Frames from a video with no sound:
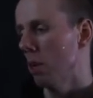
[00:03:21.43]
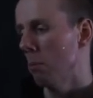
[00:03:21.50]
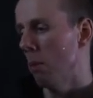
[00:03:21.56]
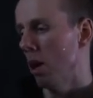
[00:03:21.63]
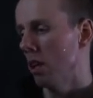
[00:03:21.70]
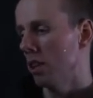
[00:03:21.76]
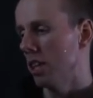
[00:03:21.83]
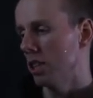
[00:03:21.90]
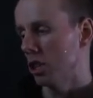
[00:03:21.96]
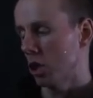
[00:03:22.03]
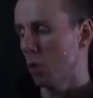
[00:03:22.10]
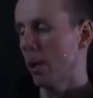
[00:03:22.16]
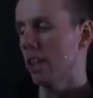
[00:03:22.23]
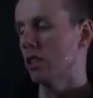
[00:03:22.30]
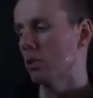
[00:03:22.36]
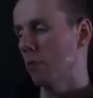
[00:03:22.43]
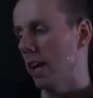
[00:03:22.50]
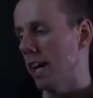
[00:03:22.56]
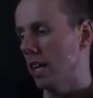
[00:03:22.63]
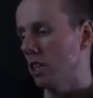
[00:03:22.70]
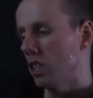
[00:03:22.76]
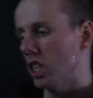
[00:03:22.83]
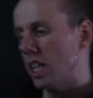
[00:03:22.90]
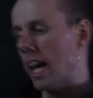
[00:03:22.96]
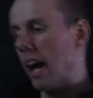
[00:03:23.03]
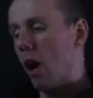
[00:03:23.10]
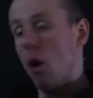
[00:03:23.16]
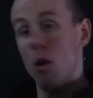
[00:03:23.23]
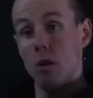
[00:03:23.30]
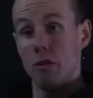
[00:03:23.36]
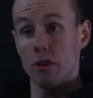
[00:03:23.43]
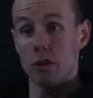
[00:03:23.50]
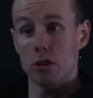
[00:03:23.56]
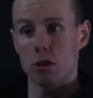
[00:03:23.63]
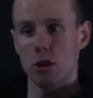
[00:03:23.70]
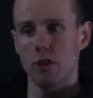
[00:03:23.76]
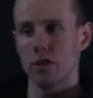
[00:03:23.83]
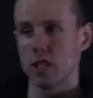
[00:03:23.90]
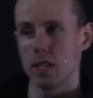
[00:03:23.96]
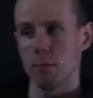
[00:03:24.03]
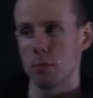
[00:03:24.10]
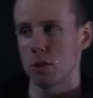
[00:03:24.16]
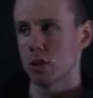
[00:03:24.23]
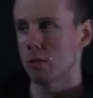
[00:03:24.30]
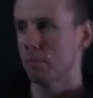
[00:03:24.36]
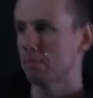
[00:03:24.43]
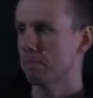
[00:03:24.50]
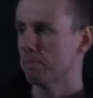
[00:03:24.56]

but it's the quickest way to get all of the Christoffel symbols.